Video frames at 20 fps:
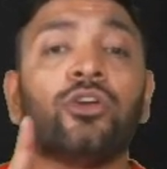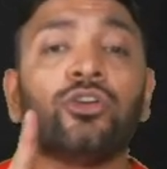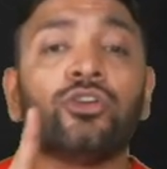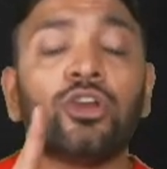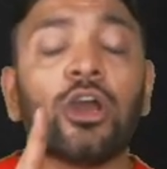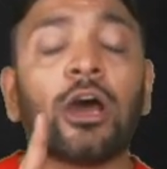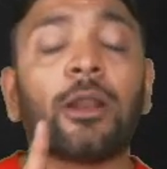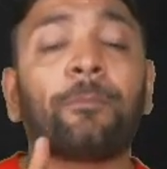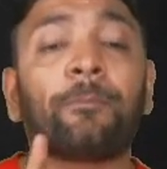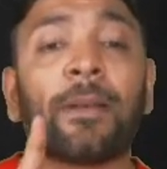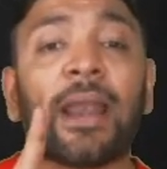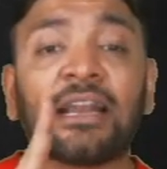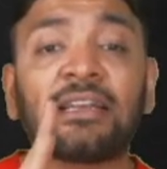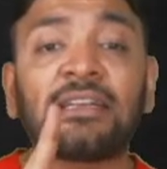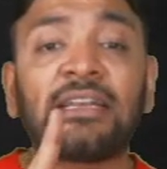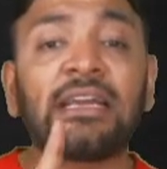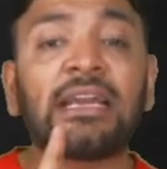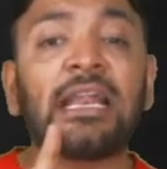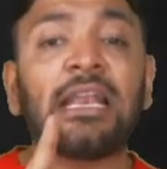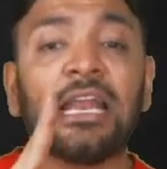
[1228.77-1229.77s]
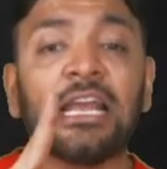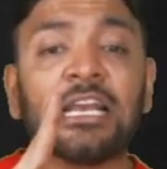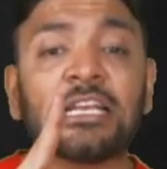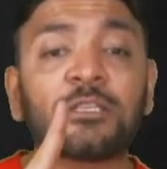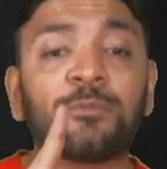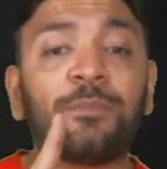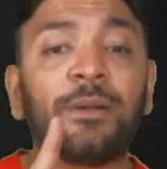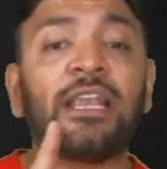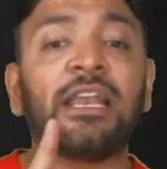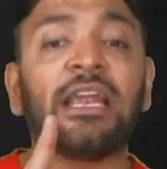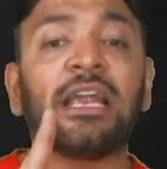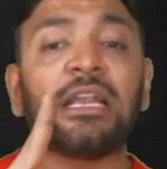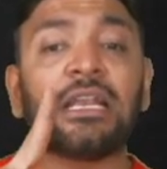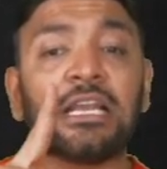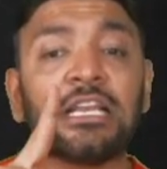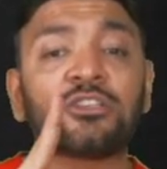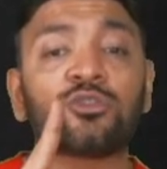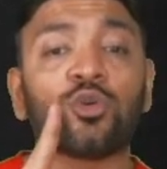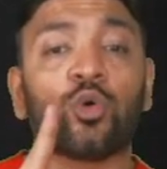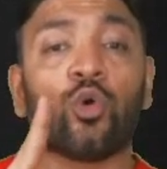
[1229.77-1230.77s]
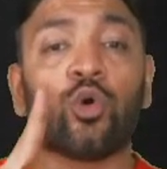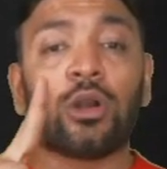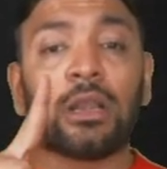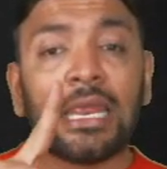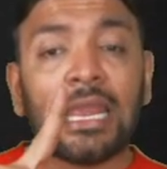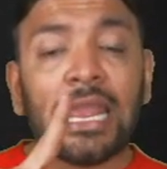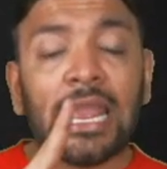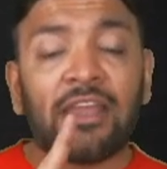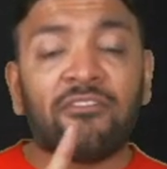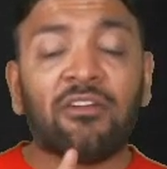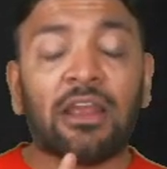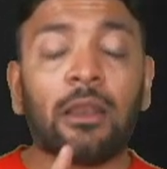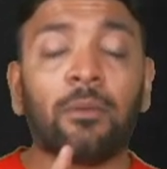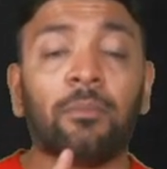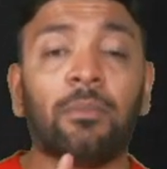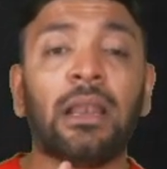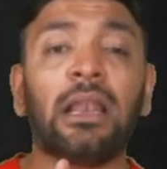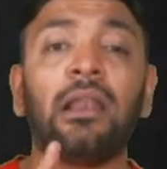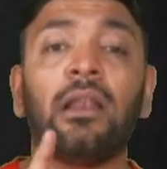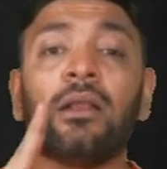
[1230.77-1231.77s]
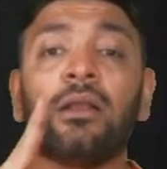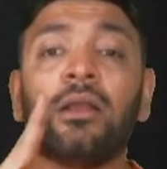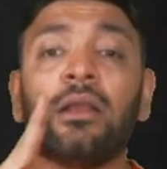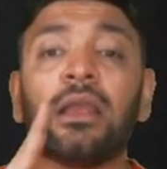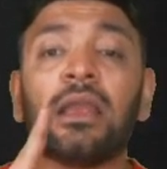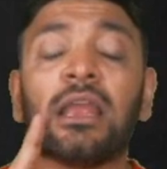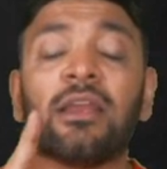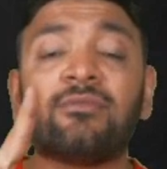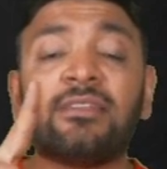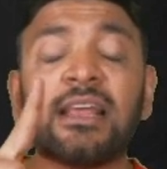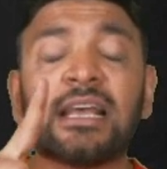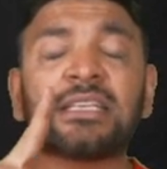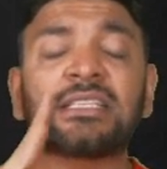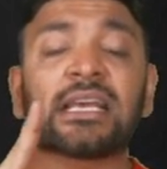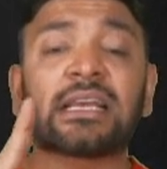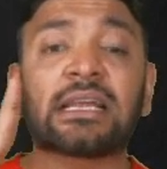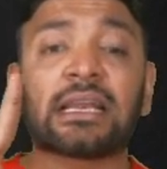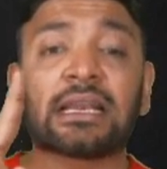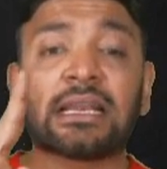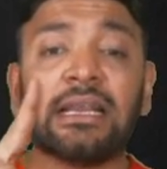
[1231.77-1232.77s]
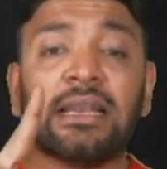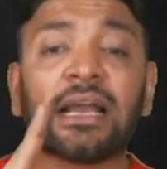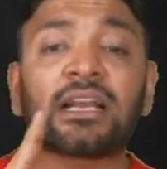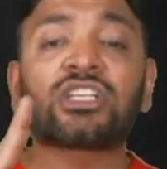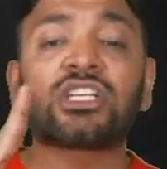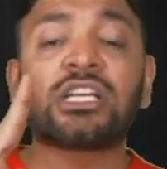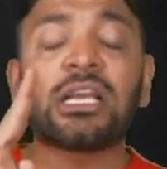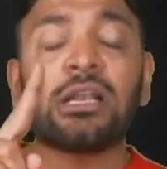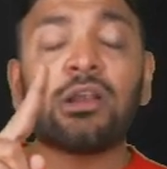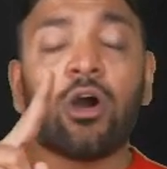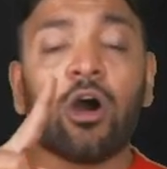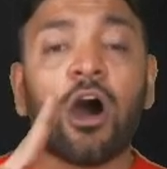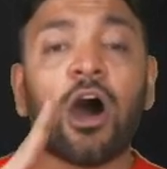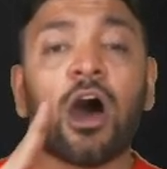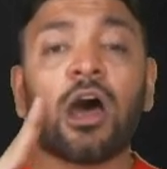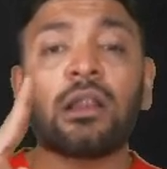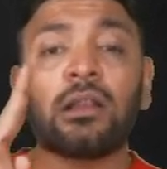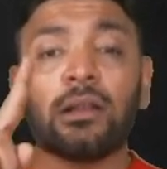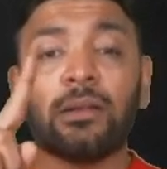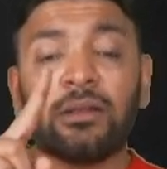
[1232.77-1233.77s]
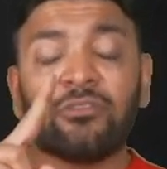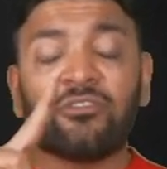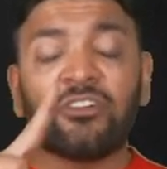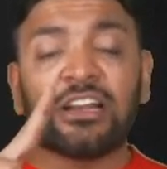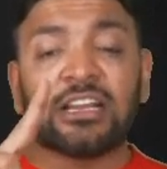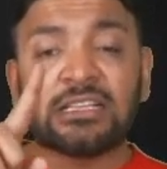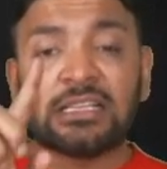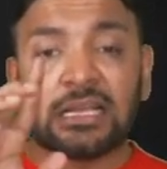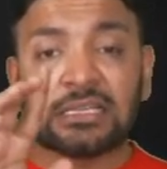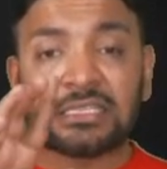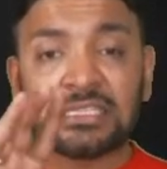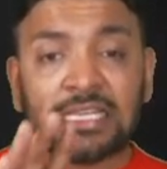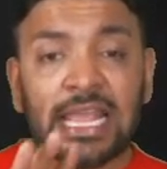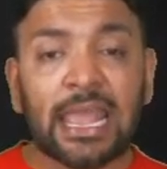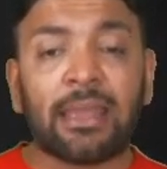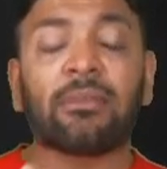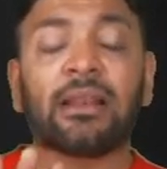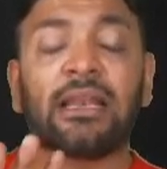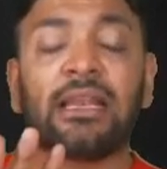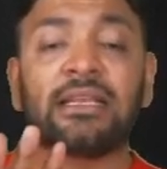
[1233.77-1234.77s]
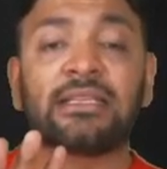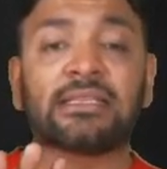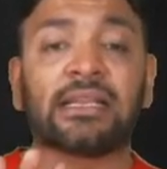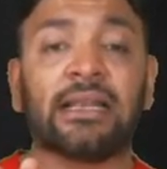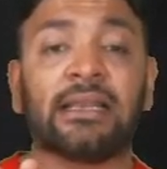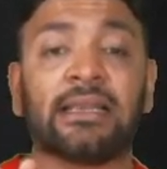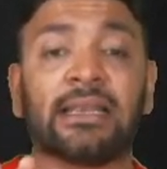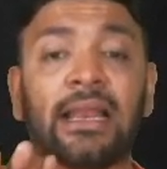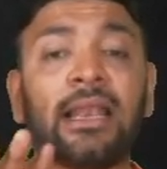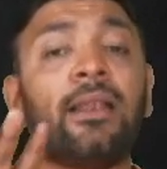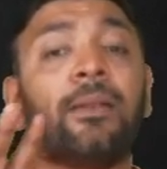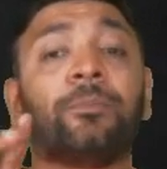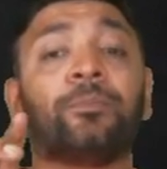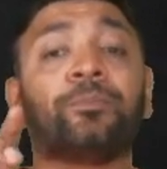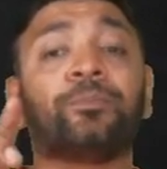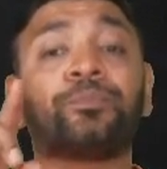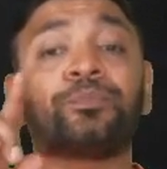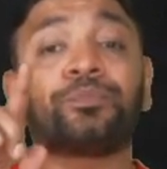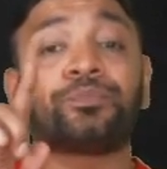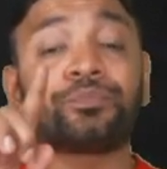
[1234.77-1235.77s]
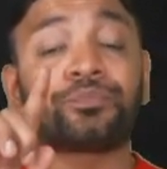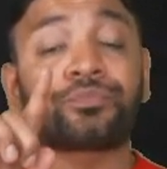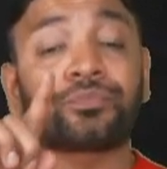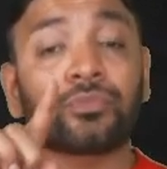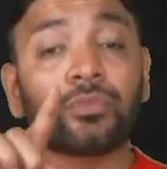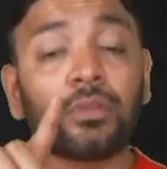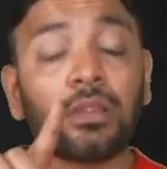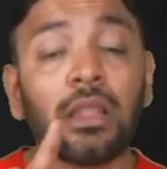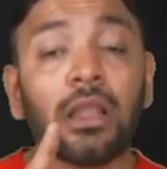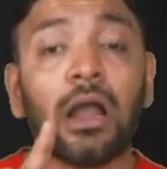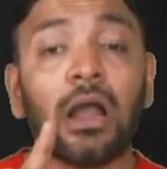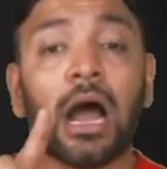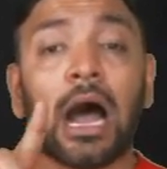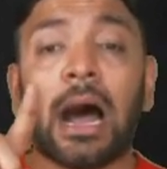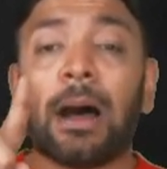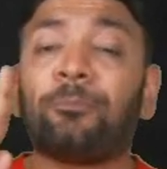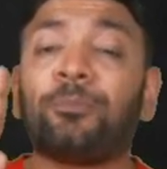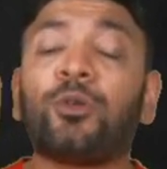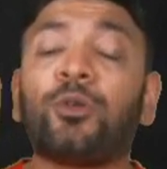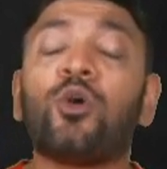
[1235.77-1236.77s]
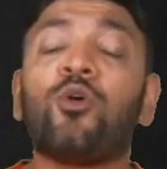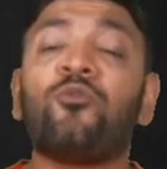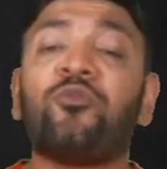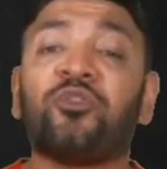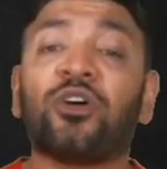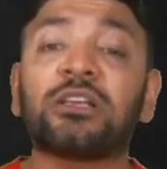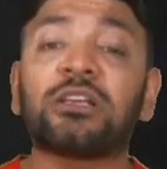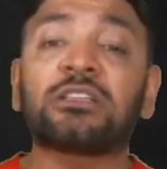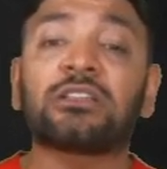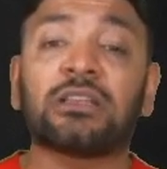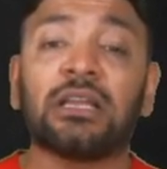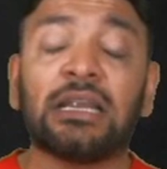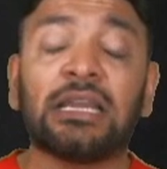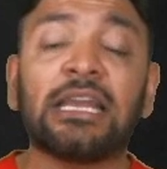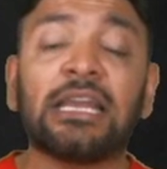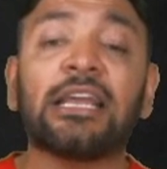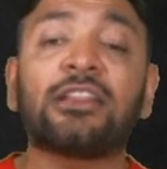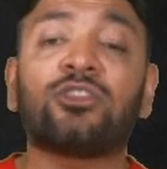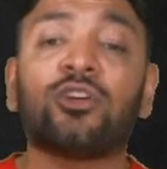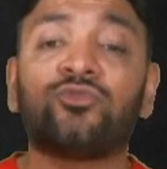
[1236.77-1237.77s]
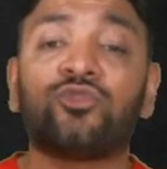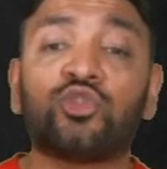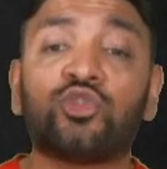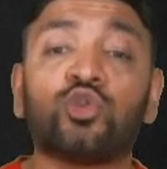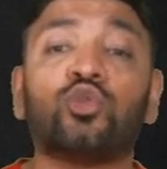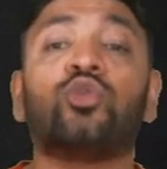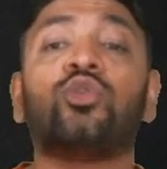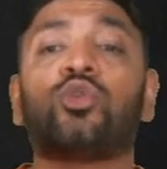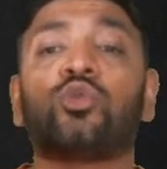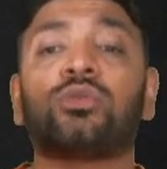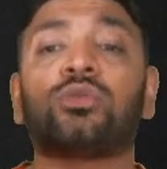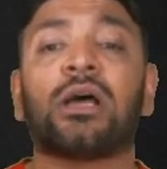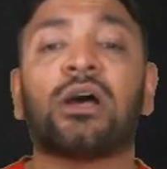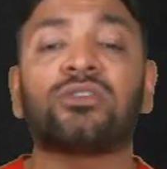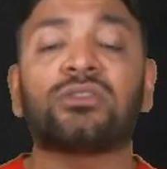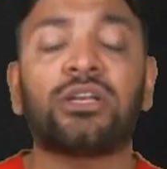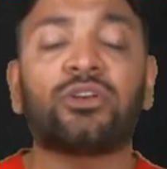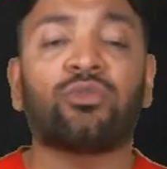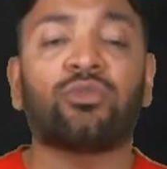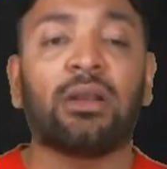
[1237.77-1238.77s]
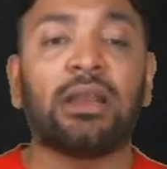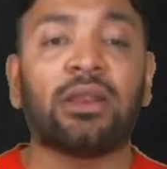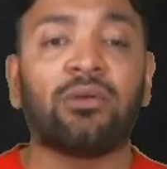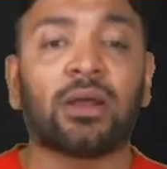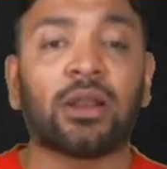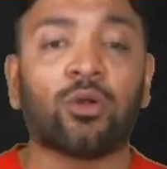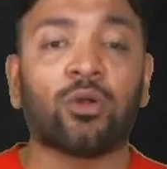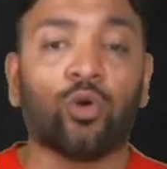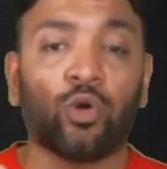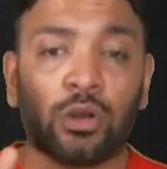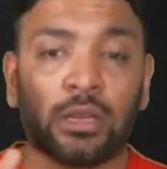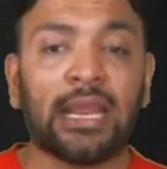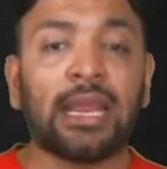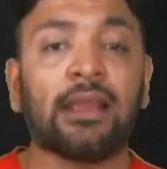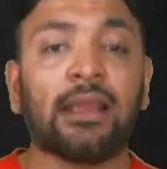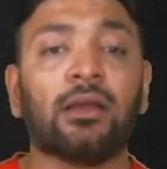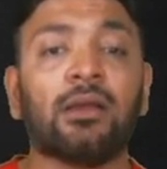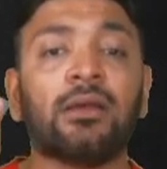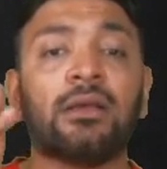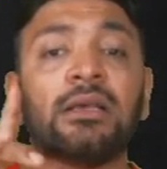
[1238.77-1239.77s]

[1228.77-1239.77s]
Your practical expedient is only available if there is a reduction or if it is the same lease rental up to 30th of June 2021 only.